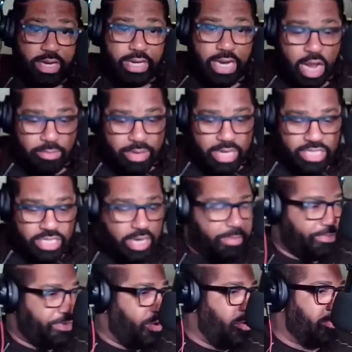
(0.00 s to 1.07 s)
and then I'll mention
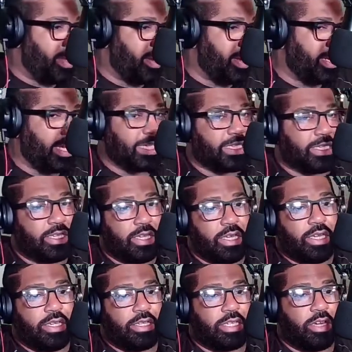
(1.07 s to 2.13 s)
it. Boom, there it is.
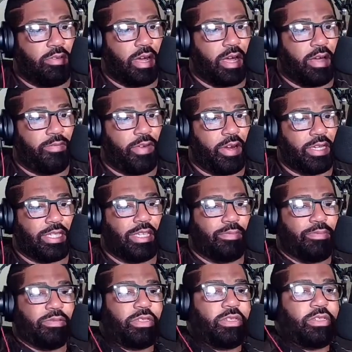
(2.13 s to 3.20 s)
So very
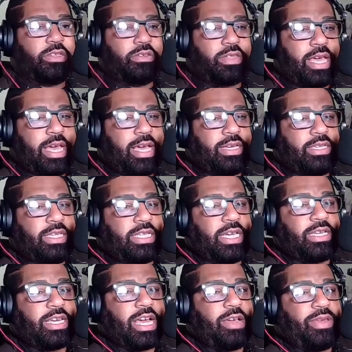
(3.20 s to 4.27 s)
simple to do that.
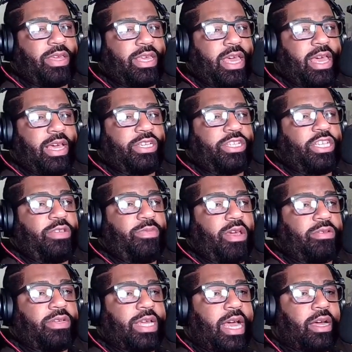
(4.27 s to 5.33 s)

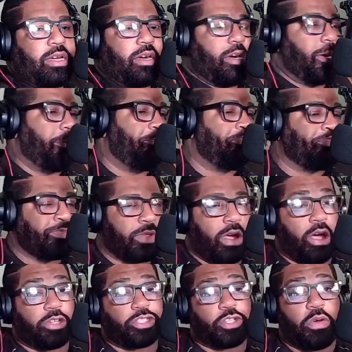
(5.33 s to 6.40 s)
djdiamondk@gmail.com.
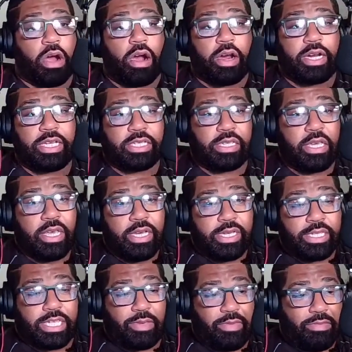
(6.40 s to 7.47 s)
Also, artists,
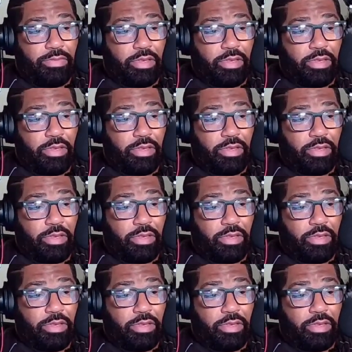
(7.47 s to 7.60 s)
send me